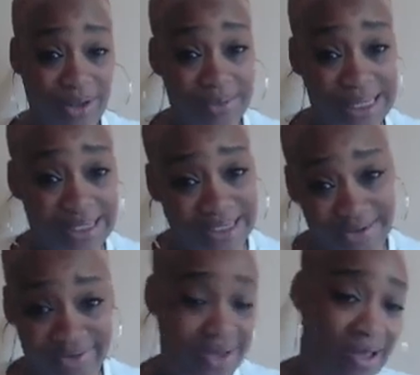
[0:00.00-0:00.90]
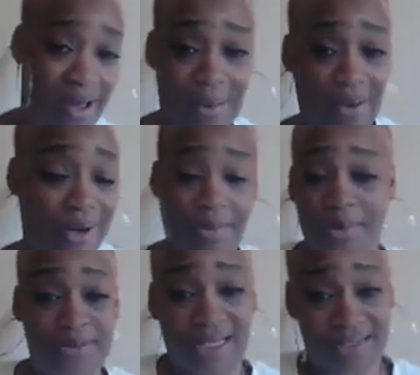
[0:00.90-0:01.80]
obsessive about what I'm
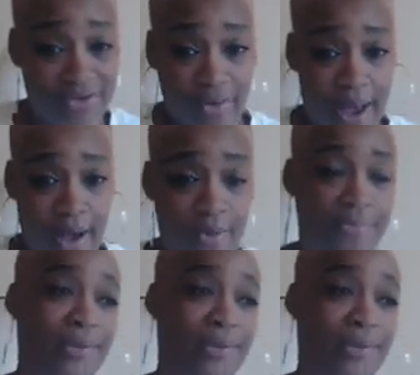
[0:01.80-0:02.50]
obsessive about.